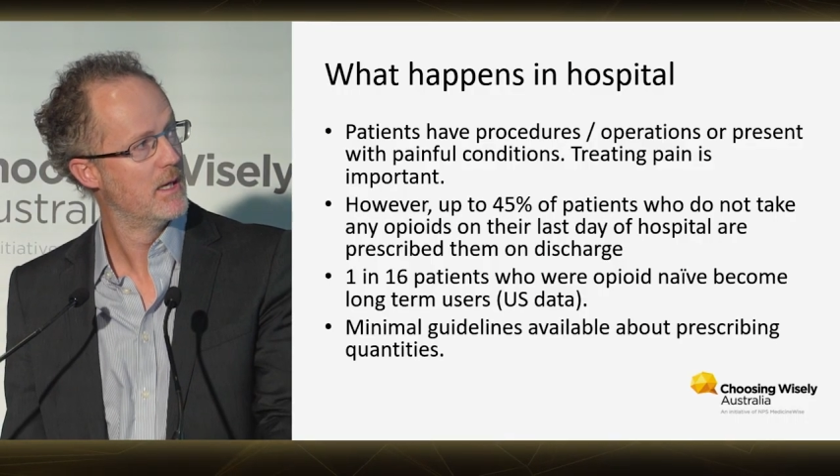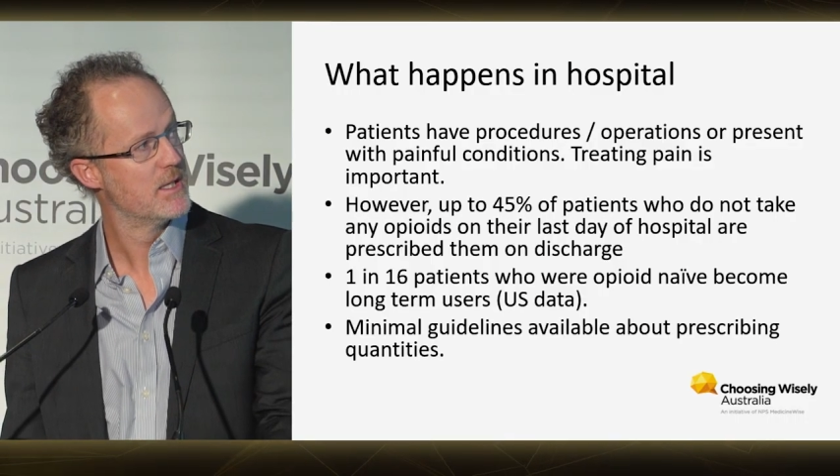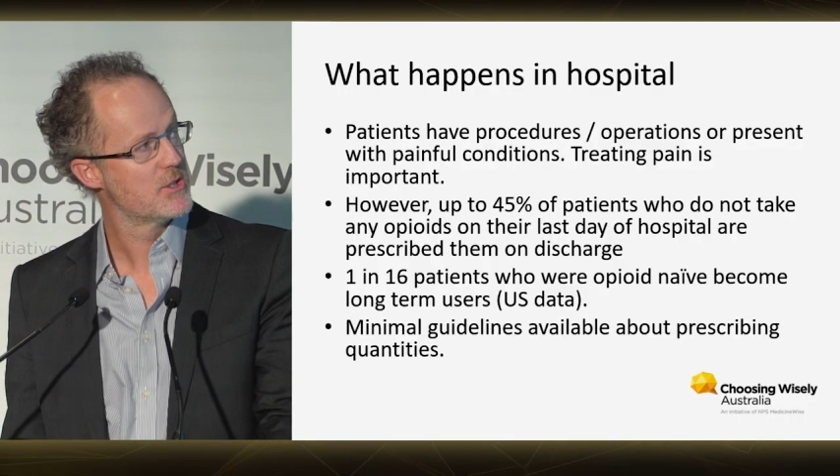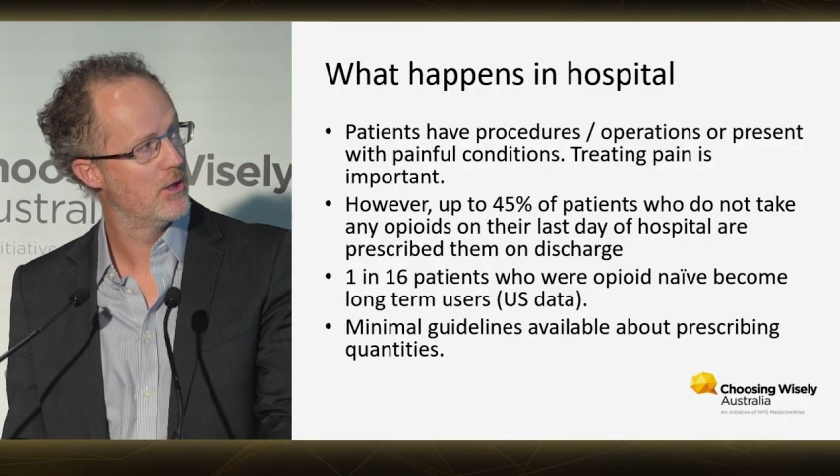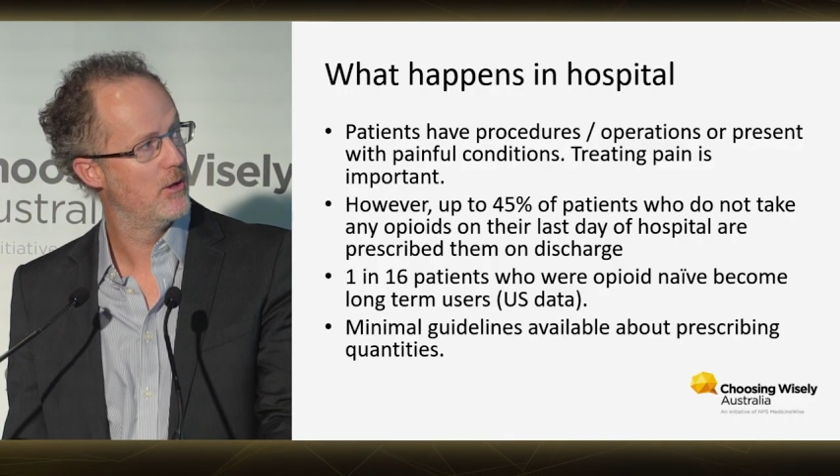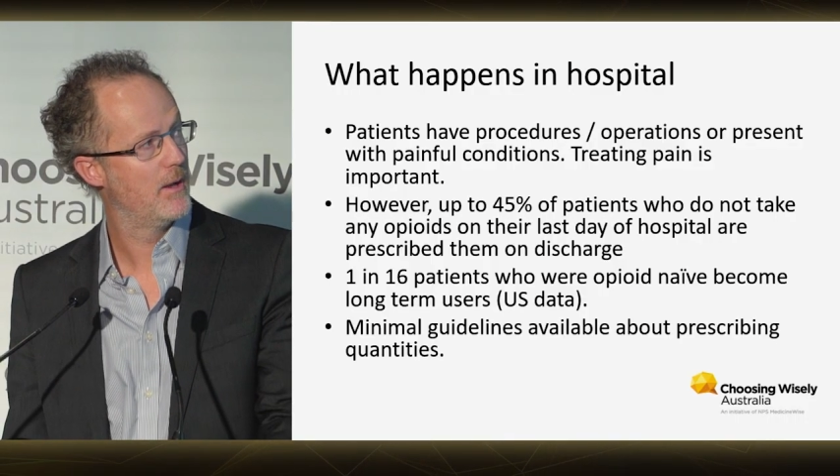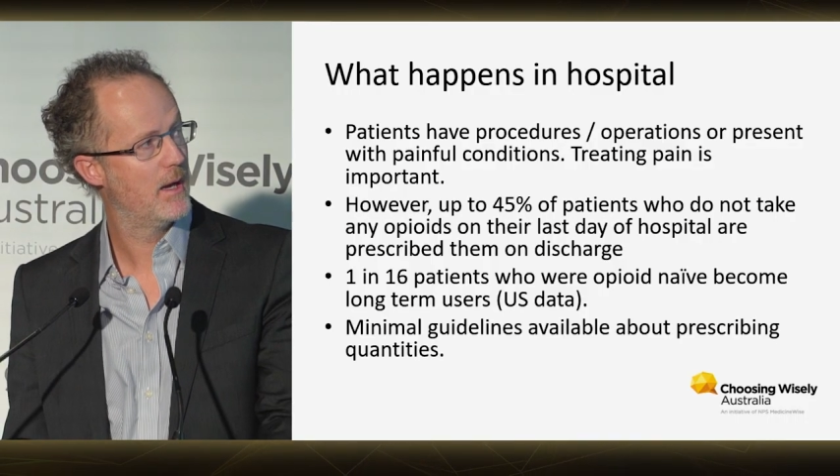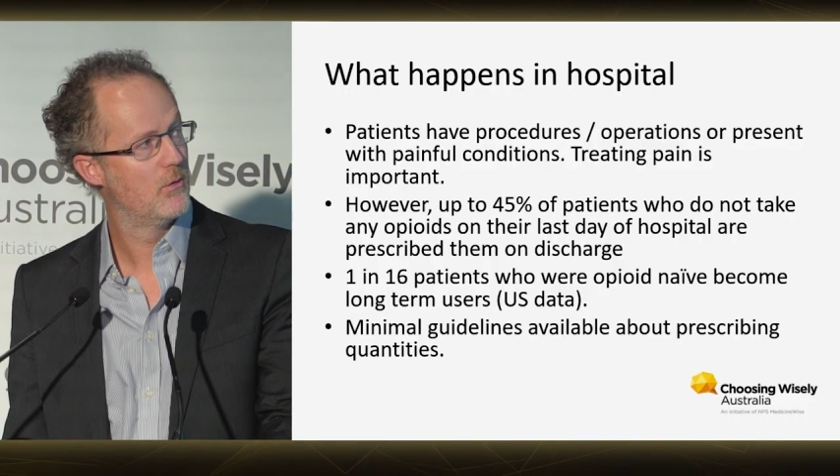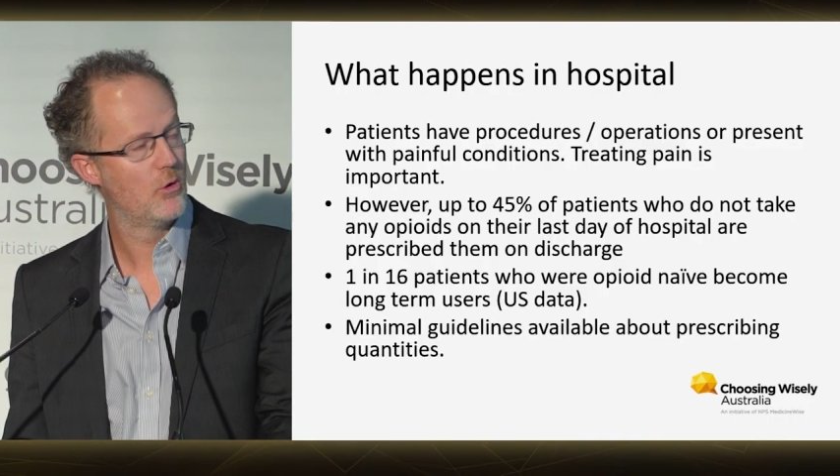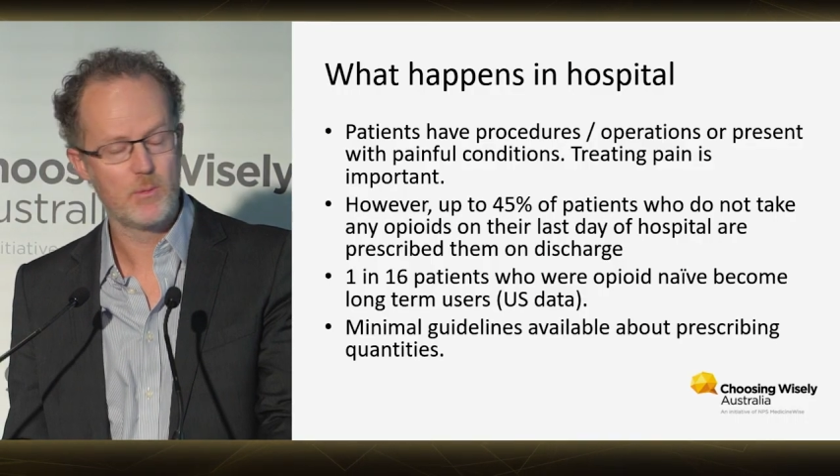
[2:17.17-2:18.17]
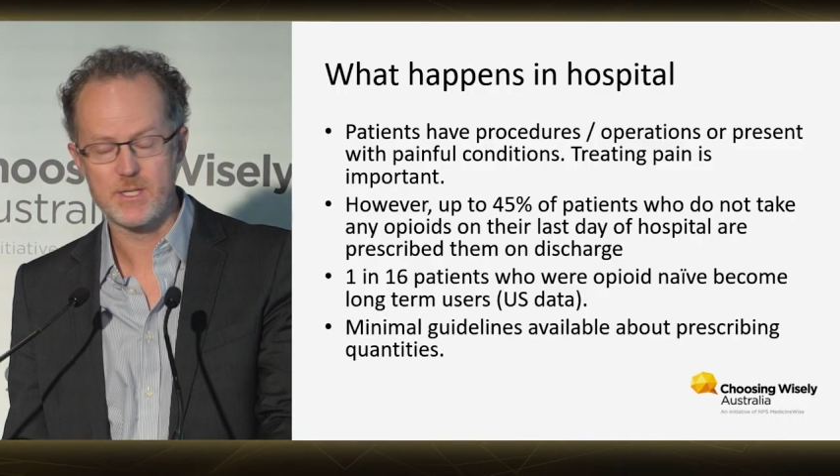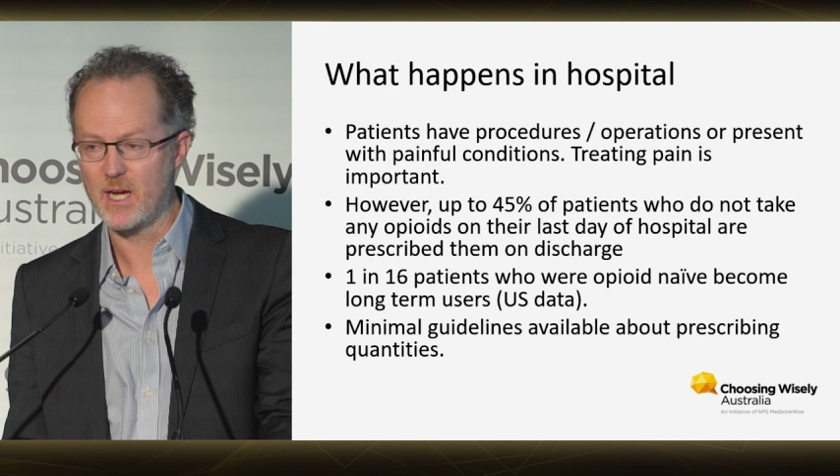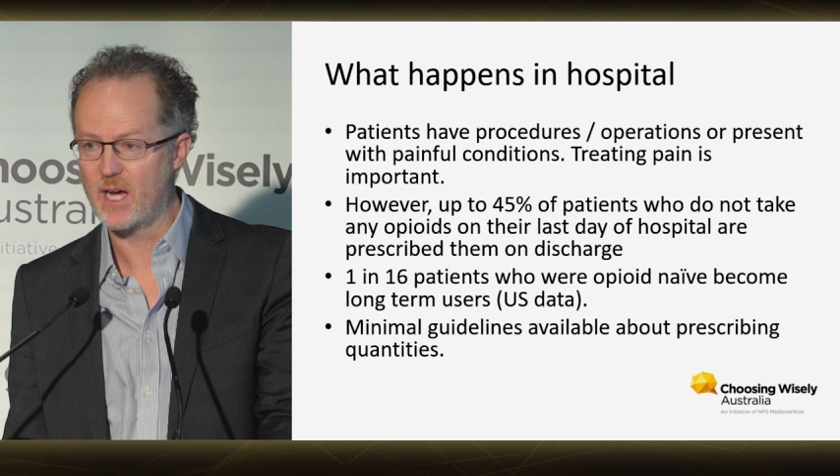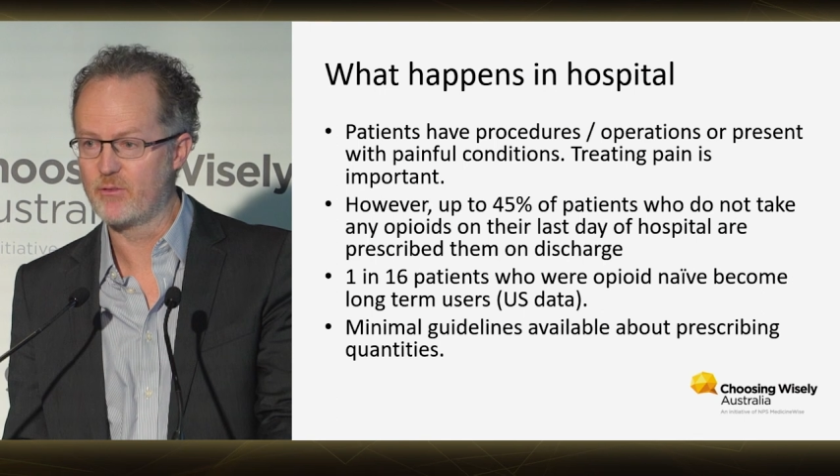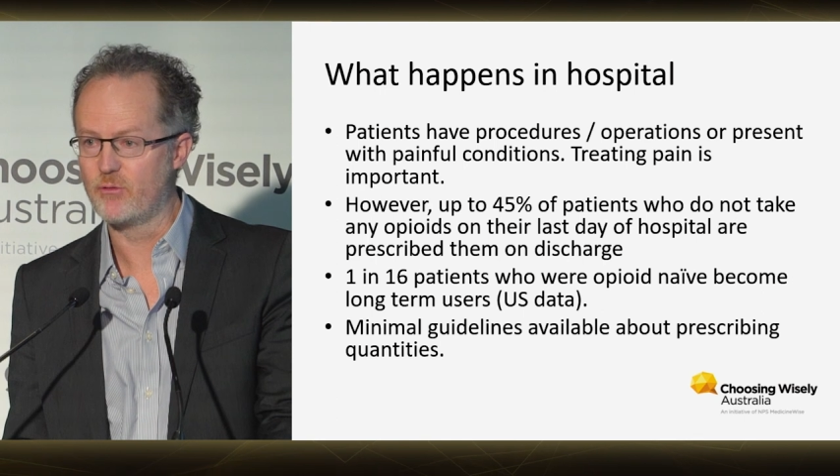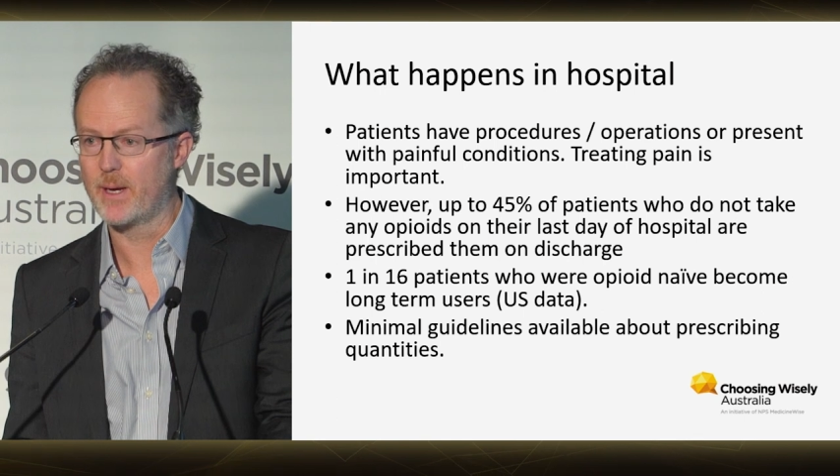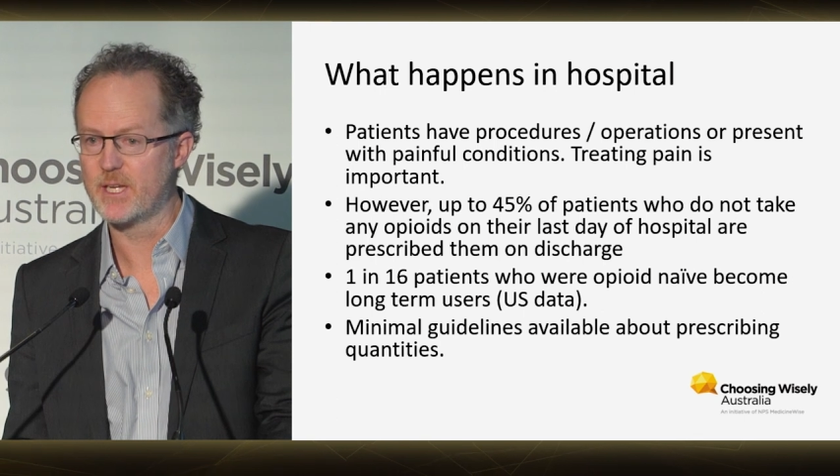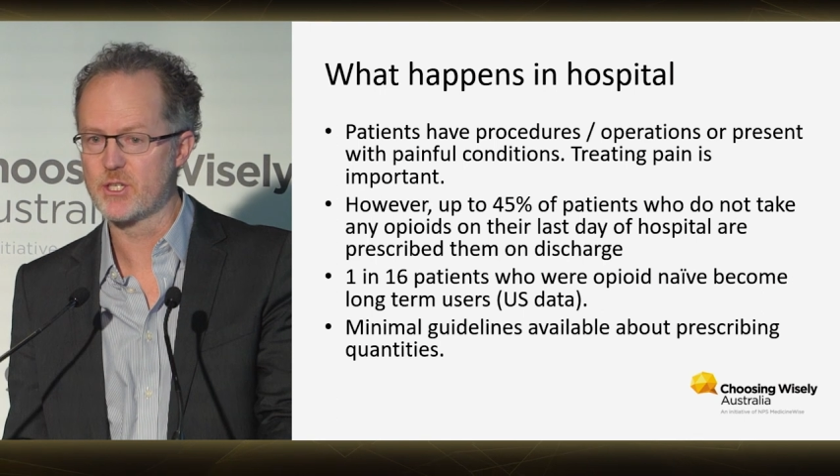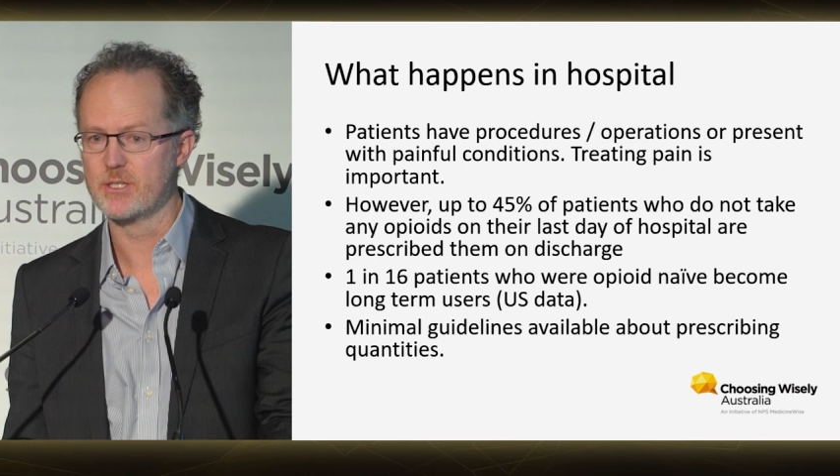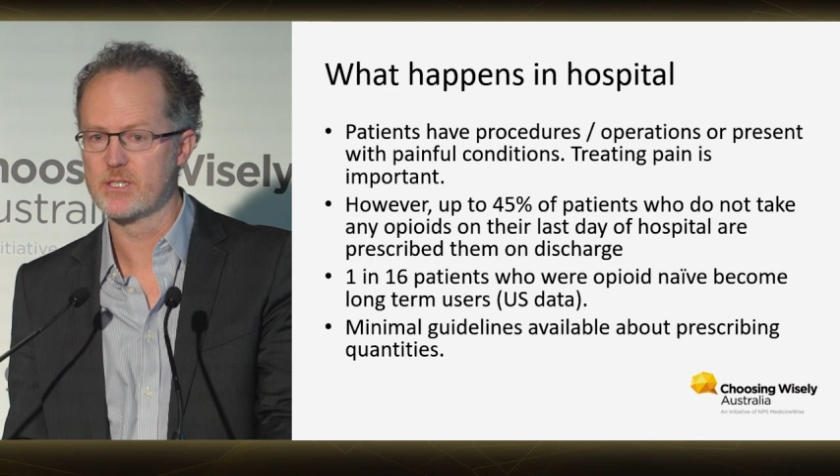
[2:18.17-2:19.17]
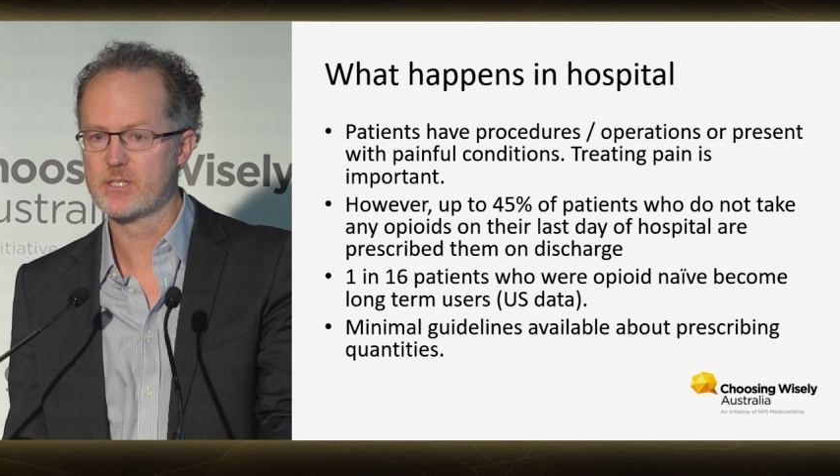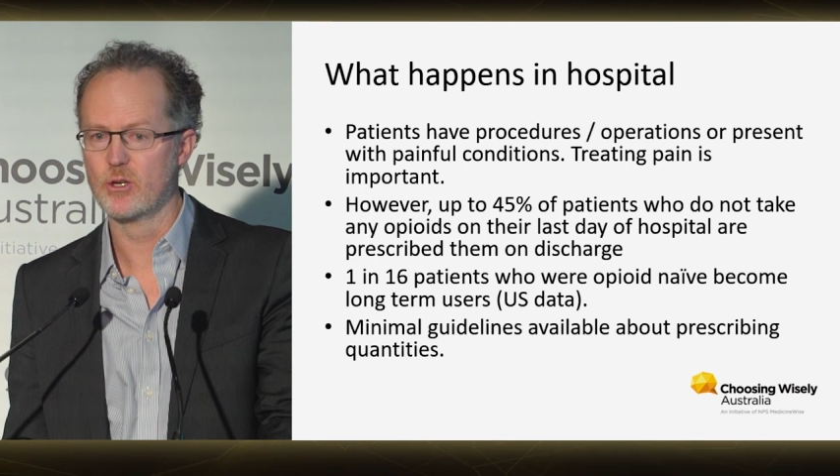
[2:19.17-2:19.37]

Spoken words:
So almost half of patients